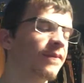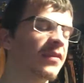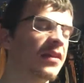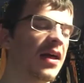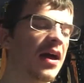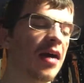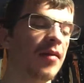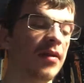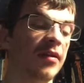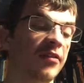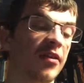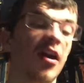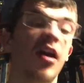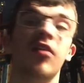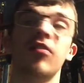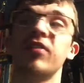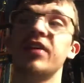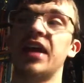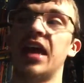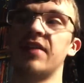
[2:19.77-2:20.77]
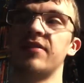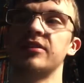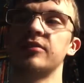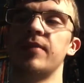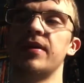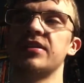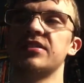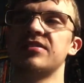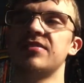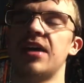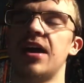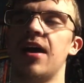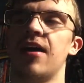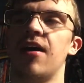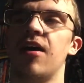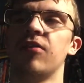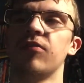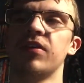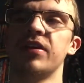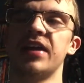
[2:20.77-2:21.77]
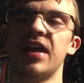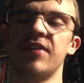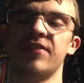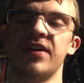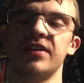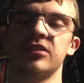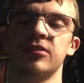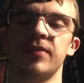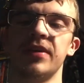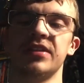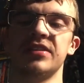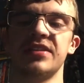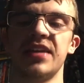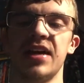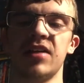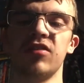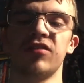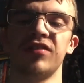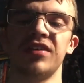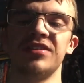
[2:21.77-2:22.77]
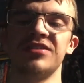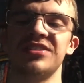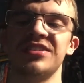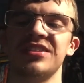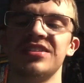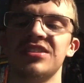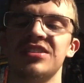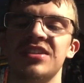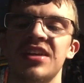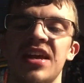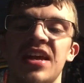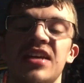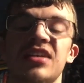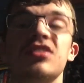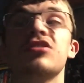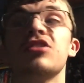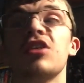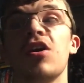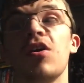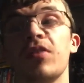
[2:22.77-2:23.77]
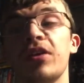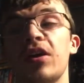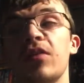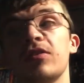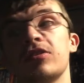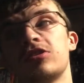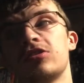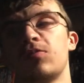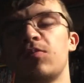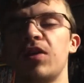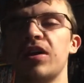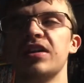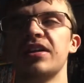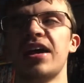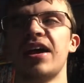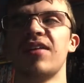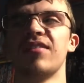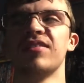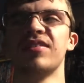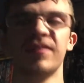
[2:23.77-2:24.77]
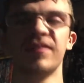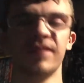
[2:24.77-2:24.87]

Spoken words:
I already have had to make sacrifices. So, you know, it's one down.